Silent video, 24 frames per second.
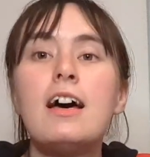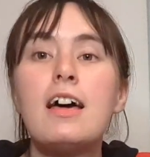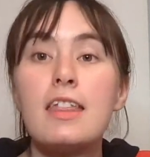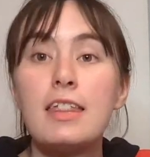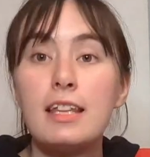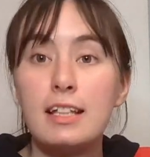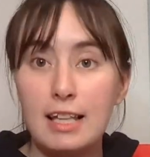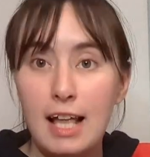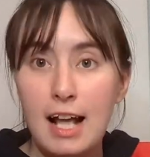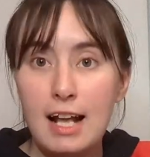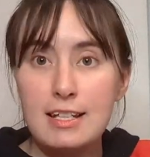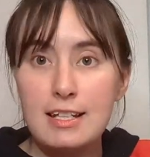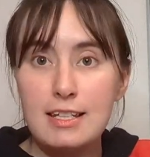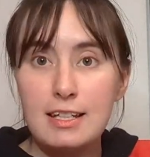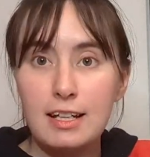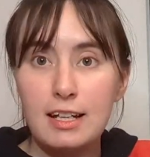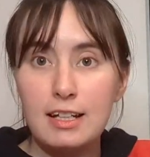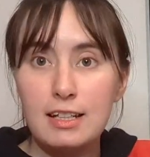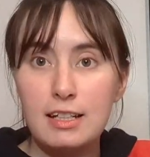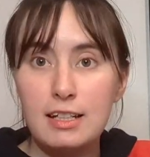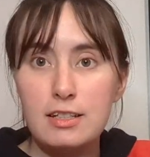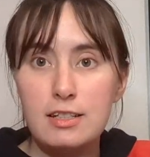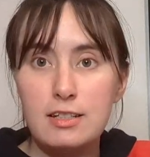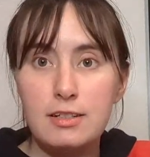The last thing
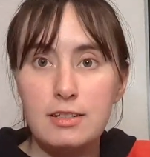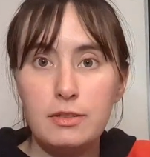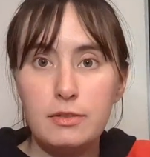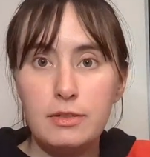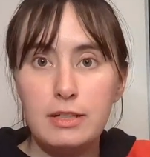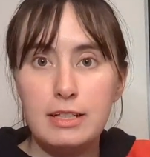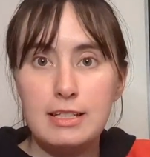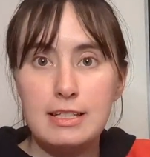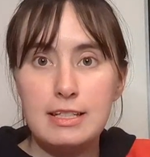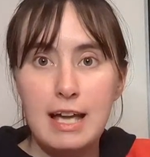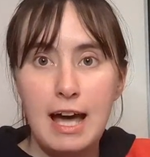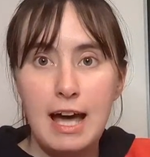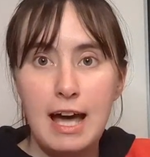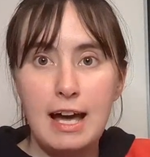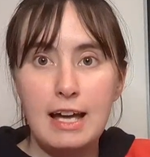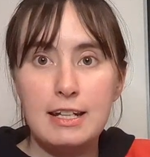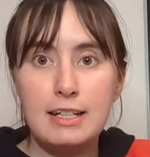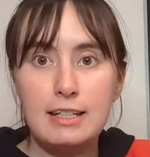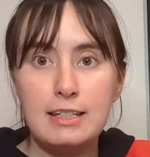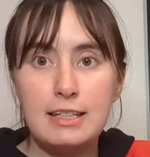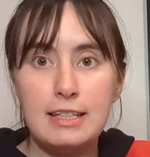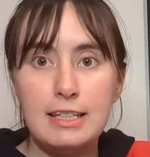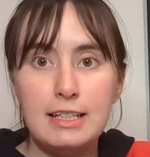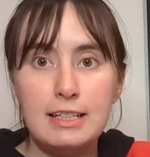I need to do is
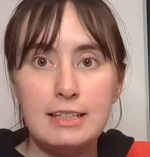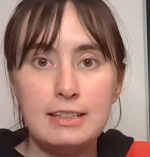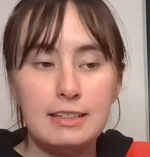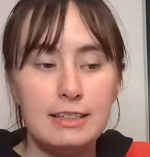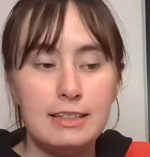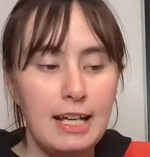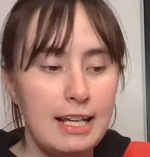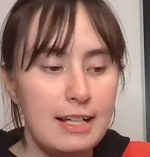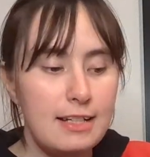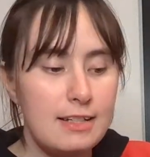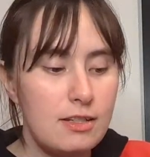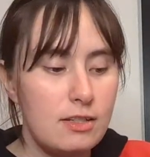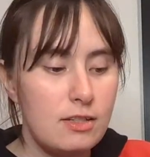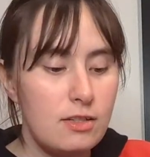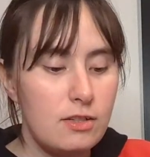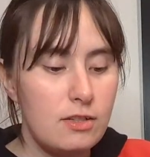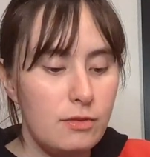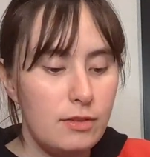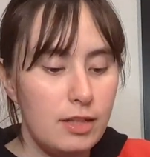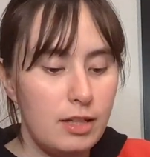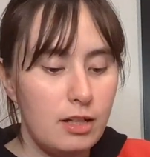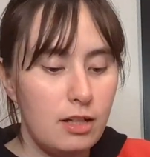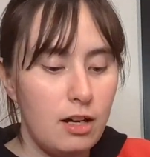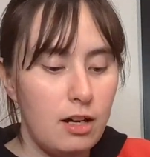add the lace
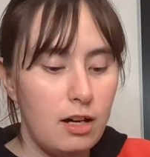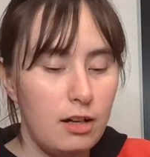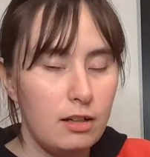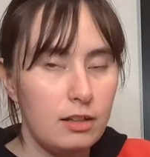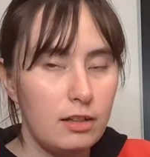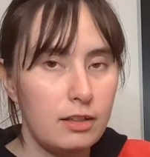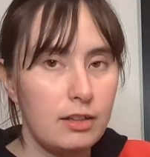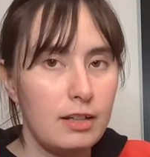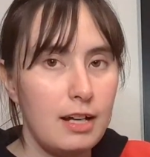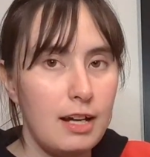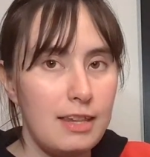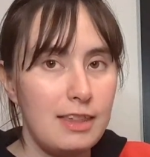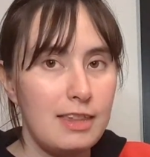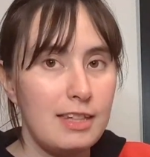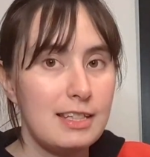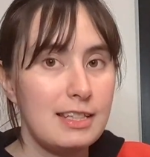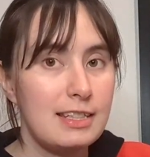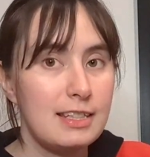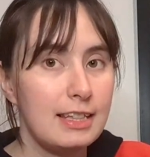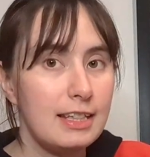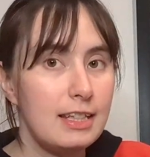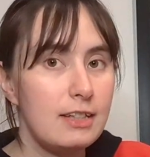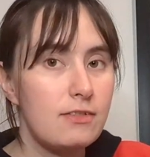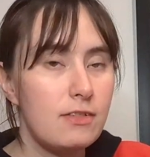to the collar and the
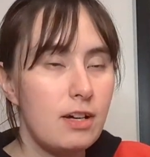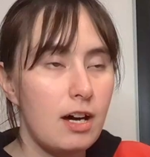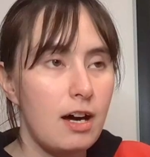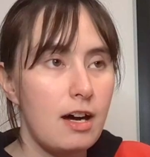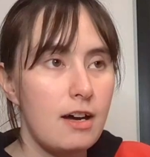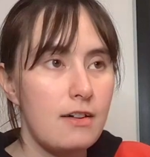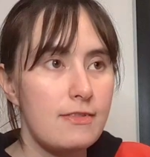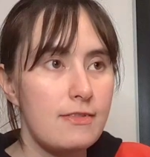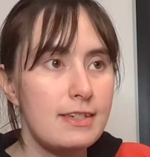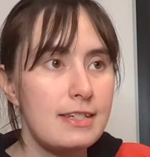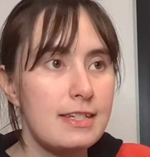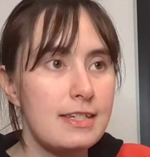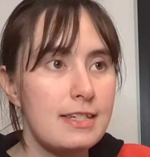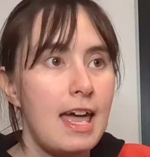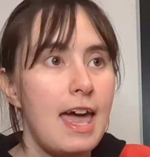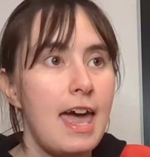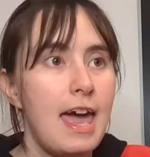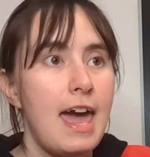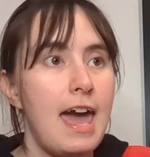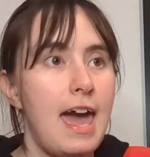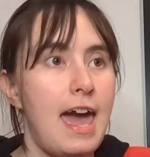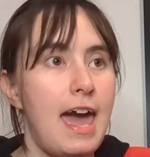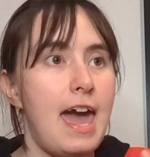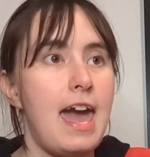sleeve cuffs,
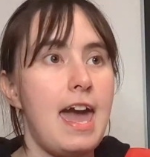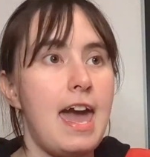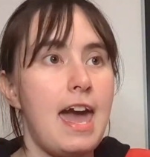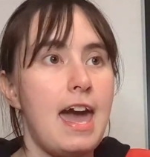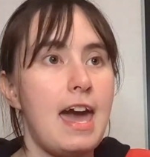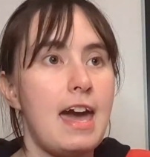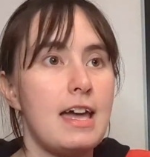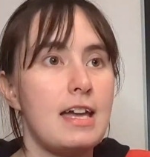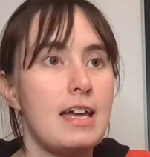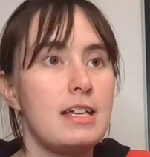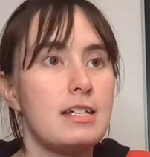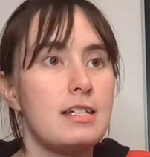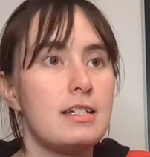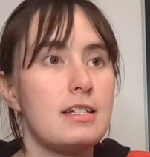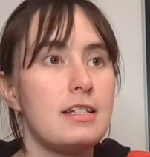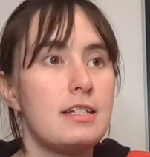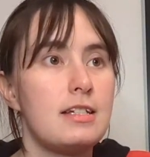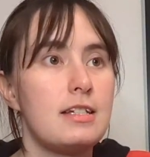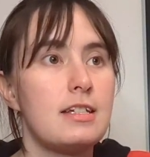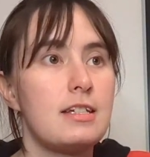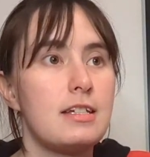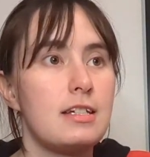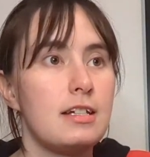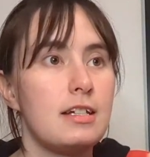
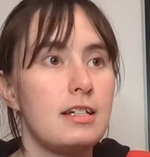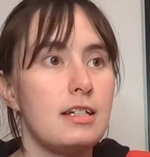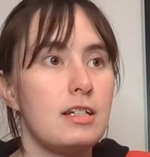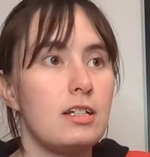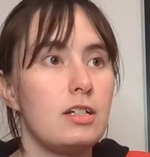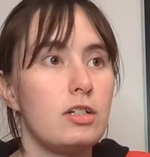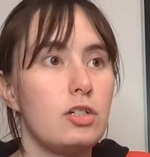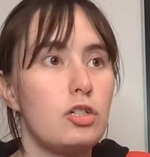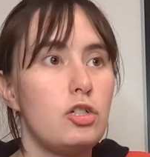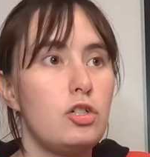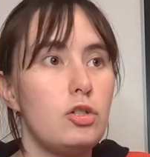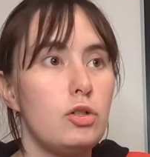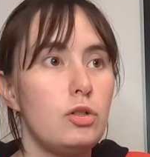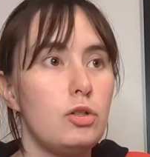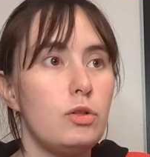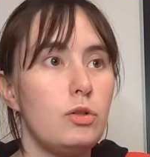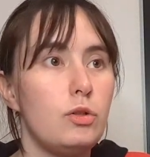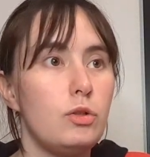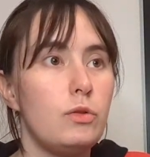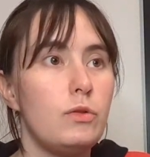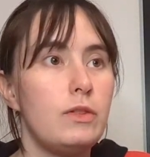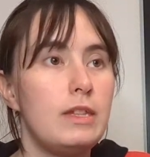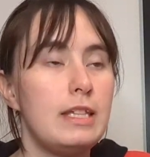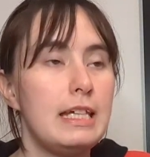and
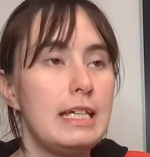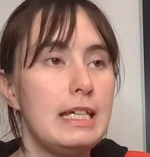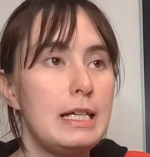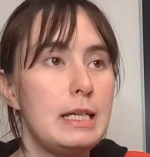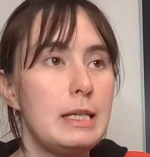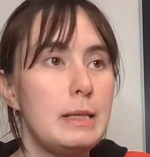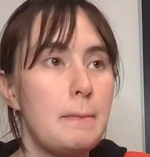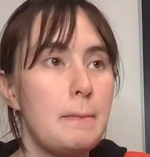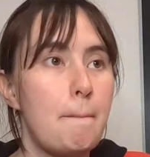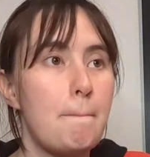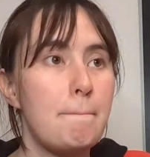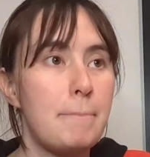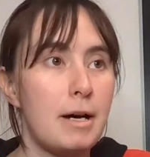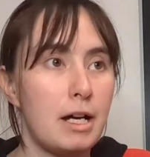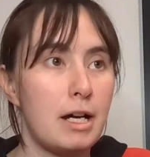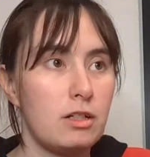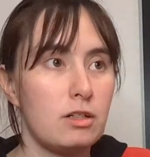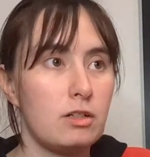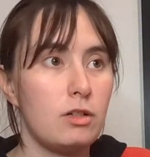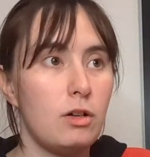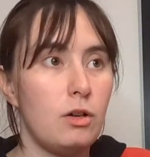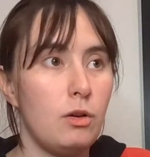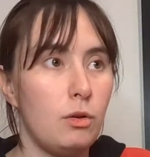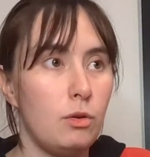do the
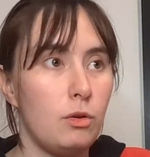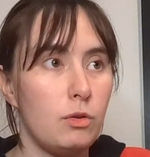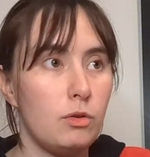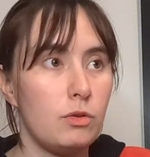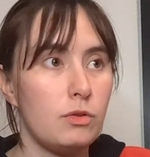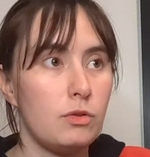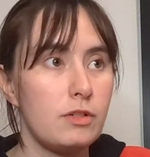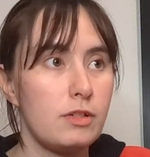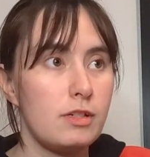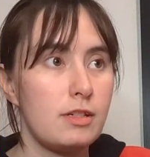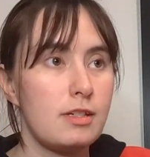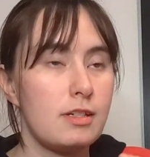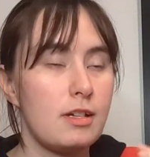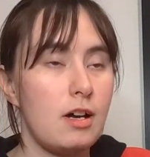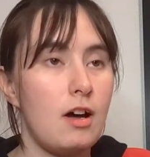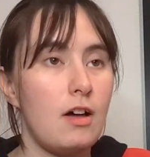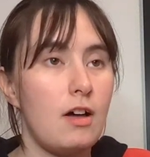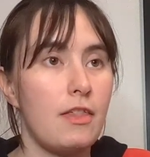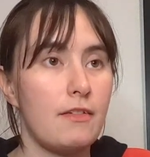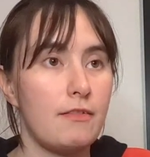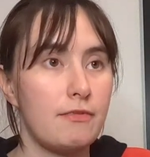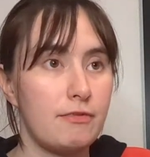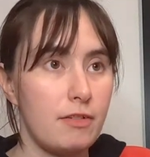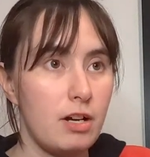buttonholes
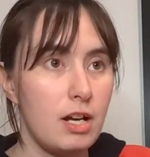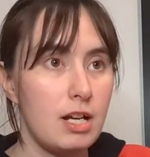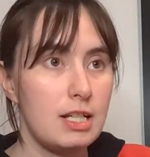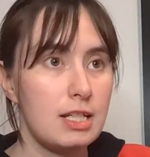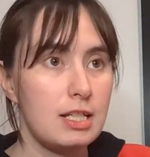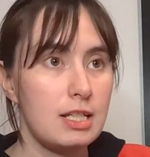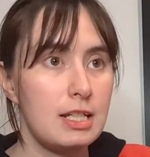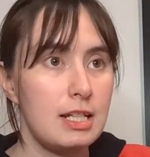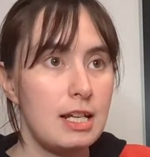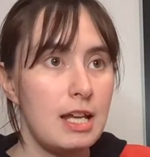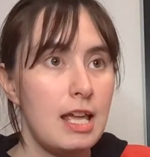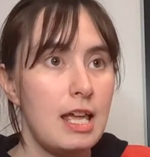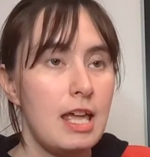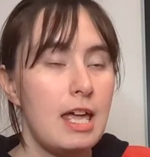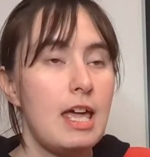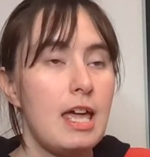on the front,